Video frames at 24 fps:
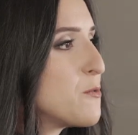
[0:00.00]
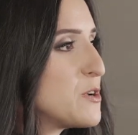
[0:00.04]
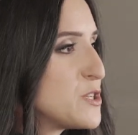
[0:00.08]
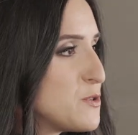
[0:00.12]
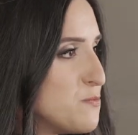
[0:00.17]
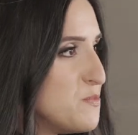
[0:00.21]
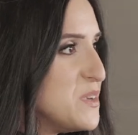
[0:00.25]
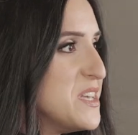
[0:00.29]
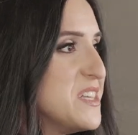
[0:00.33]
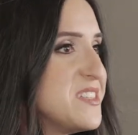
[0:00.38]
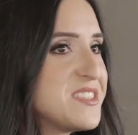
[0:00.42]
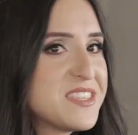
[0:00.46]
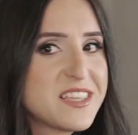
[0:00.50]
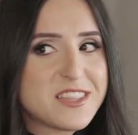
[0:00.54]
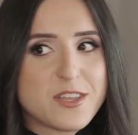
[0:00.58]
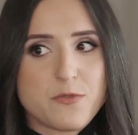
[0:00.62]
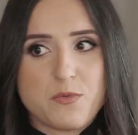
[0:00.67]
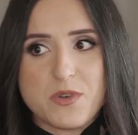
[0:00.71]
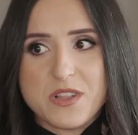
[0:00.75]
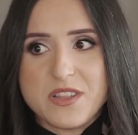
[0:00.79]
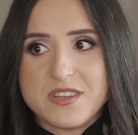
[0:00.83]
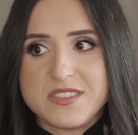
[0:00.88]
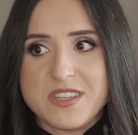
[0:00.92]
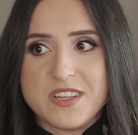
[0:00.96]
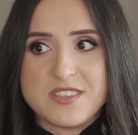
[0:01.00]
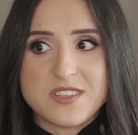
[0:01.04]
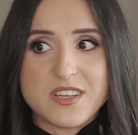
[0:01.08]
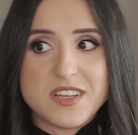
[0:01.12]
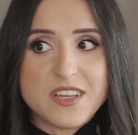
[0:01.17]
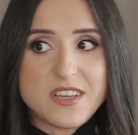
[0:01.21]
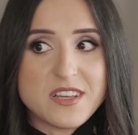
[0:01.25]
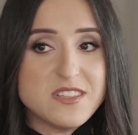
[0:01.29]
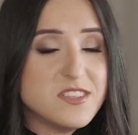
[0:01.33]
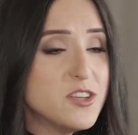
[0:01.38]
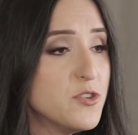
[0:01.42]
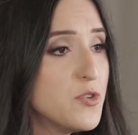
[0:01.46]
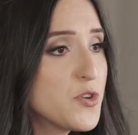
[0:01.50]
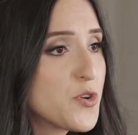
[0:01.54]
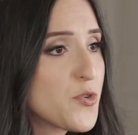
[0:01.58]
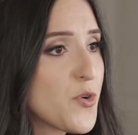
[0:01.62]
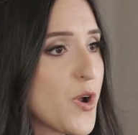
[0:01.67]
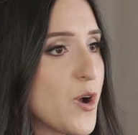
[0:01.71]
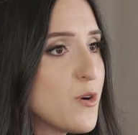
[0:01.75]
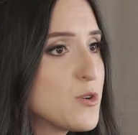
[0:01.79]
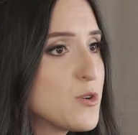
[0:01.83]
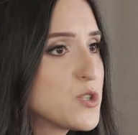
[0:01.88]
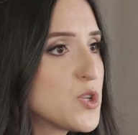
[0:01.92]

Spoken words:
which means that the real estate's gonna continue to grow.